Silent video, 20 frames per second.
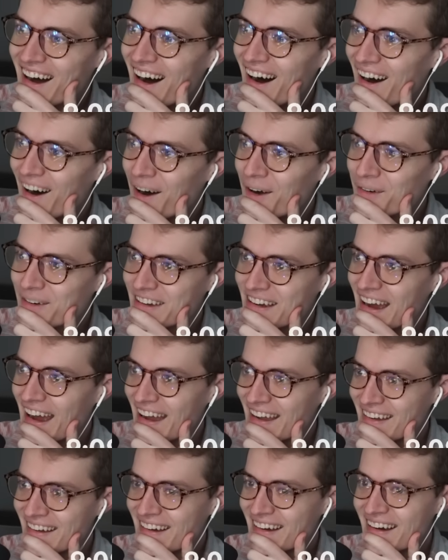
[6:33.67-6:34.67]

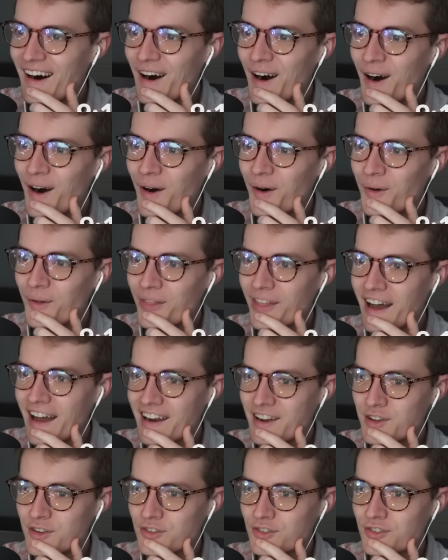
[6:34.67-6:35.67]
Okay. Oh, that
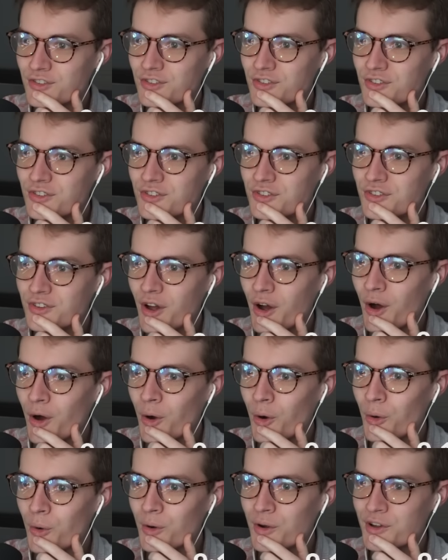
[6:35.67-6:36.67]
is
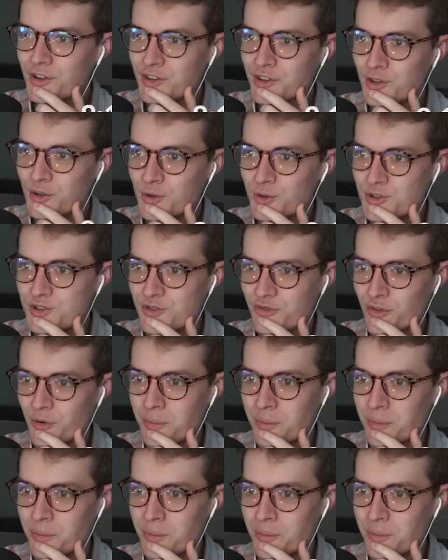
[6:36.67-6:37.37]
so huge for